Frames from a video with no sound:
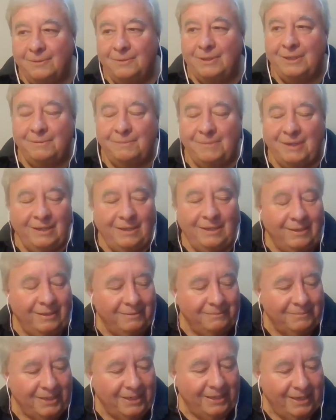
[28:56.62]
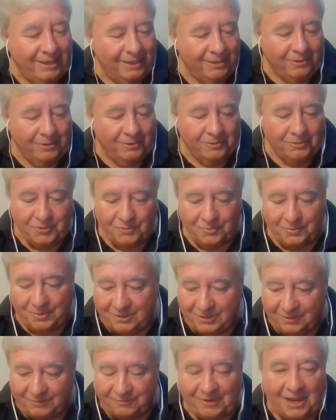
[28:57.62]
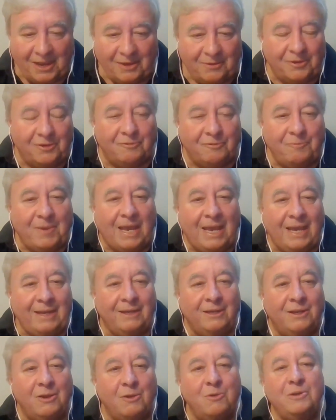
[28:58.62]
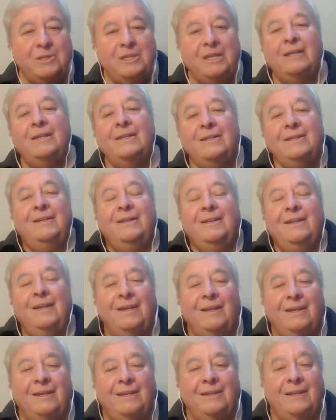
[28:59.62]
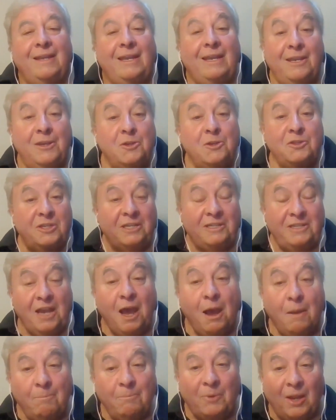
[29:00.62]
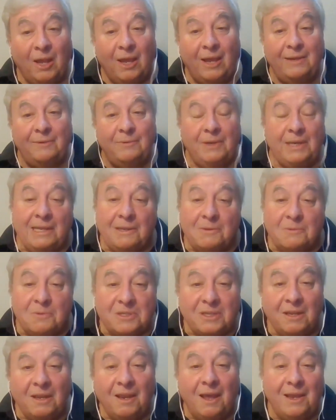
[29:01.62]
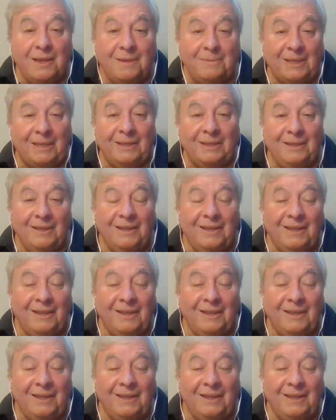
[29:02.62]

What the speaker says: one of my heroes was the founder of Patagonia, and he used a tump line when he was climbing,